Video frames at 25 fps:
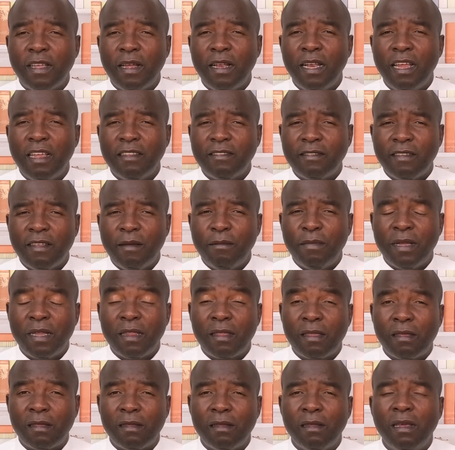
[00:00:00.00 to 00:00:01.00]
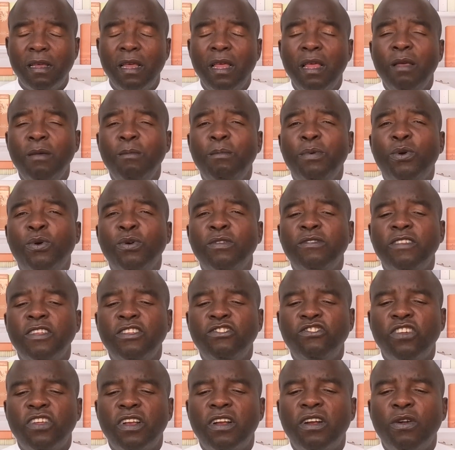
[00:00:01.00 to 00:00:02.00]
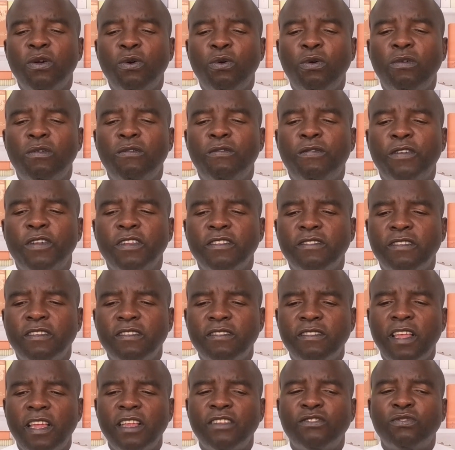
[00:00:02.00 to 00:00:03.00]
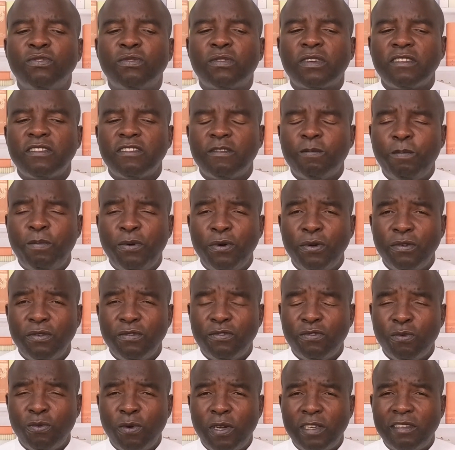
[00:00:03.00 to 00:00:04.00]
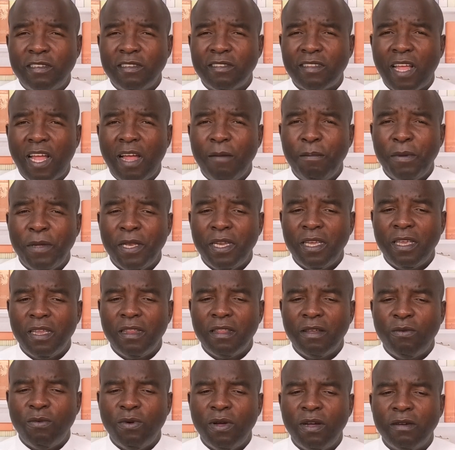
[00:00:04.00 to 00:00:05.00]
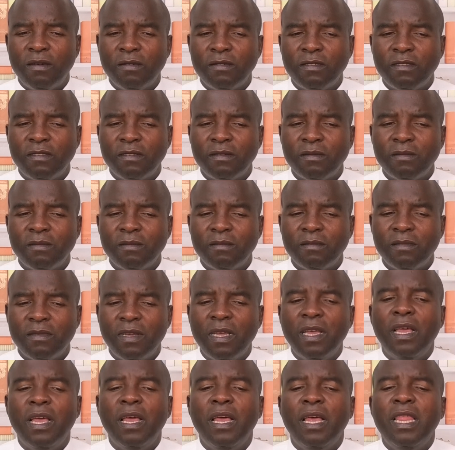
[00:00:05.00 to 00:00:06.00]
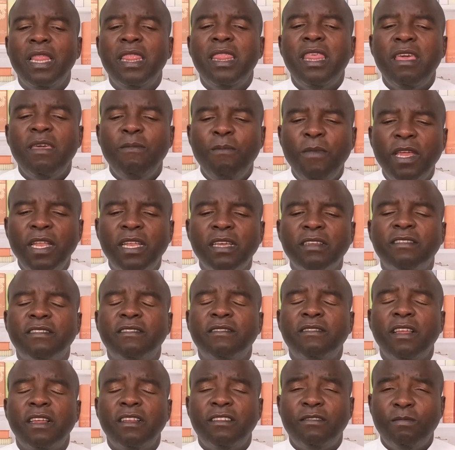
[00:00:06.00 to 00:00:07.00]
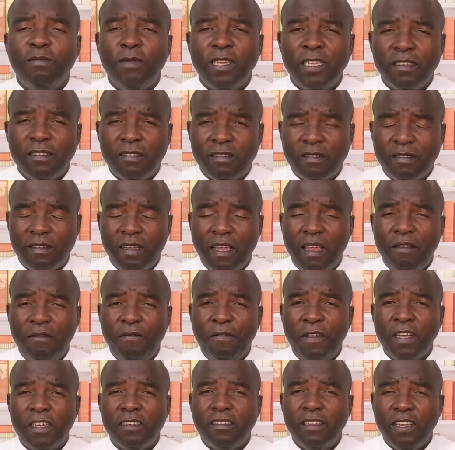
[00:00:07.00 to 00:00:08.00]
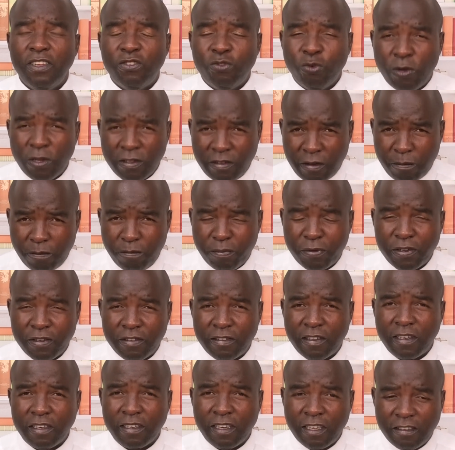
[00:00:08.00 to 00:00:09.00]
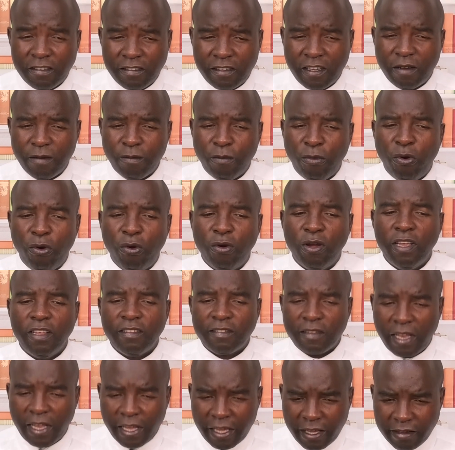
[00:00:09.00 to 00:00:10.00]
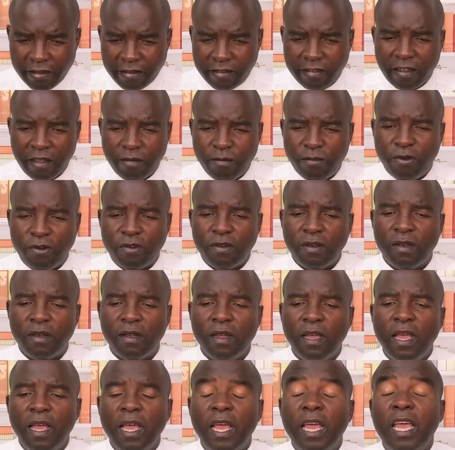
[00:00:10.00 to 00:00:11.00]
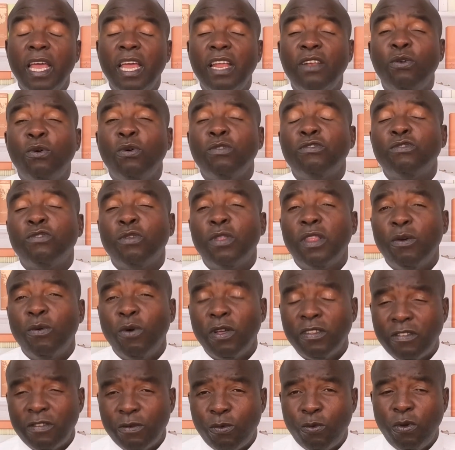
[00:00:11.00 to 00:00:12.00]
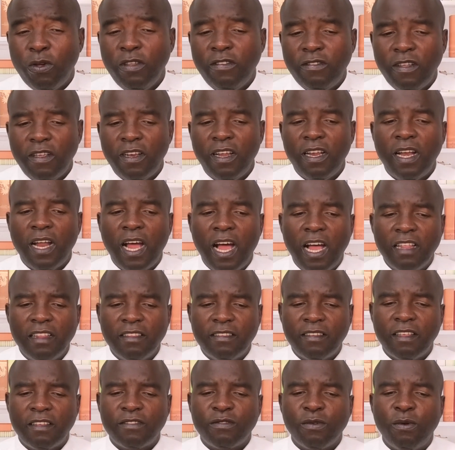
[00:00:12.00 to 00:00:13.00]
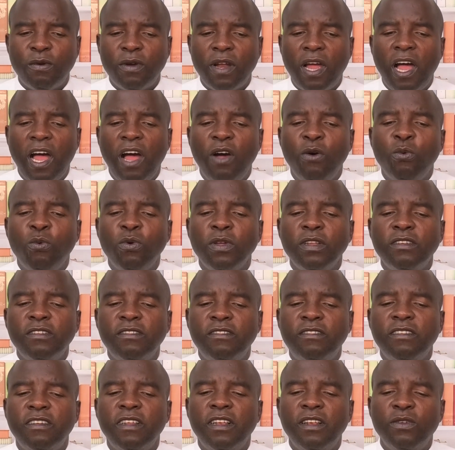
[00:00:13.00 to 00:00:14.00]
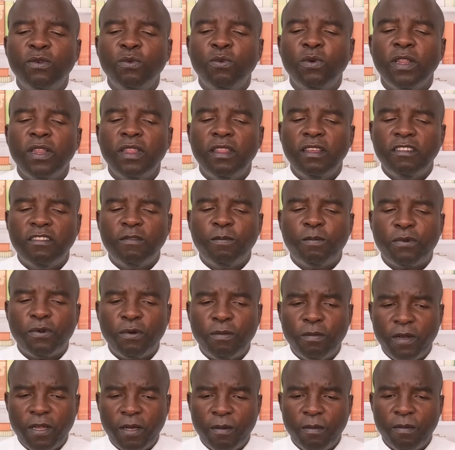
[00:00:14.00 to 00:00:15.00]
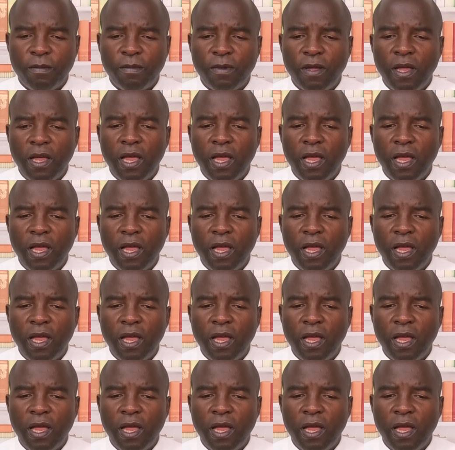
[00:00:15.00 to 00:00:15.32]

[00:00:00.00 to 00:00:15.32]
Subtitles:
last Sabbath, because the General Conference decided to respond to what is happening in the world. They made a statement. In fact, it was a presentation, more or less like a sermon. And also there was question and answers on how we deal with this problem.